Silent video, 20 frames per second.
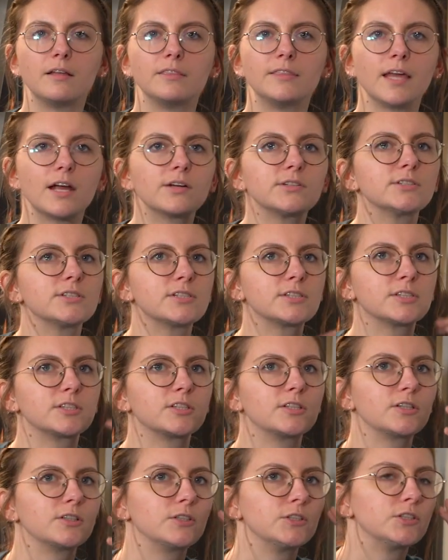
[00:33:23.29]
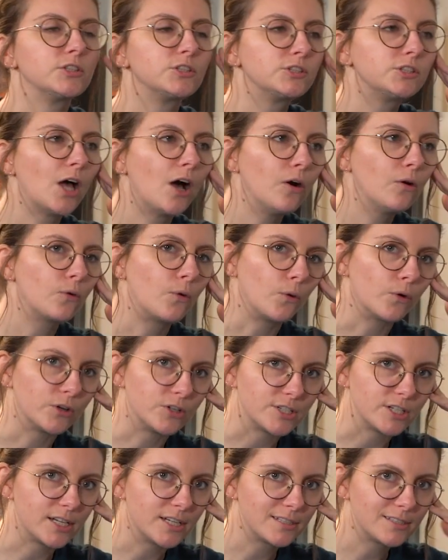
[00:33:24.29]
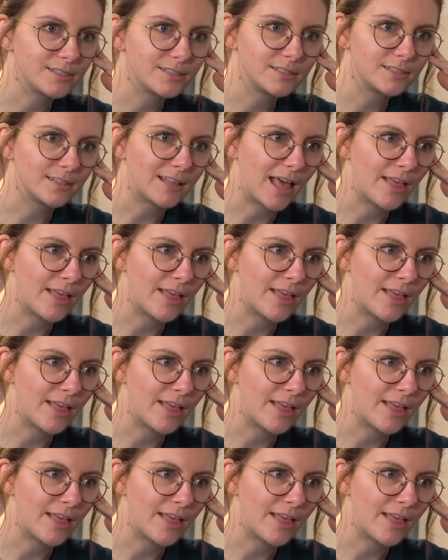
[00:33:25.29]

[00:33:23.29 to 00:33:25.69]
They're just so gorgeous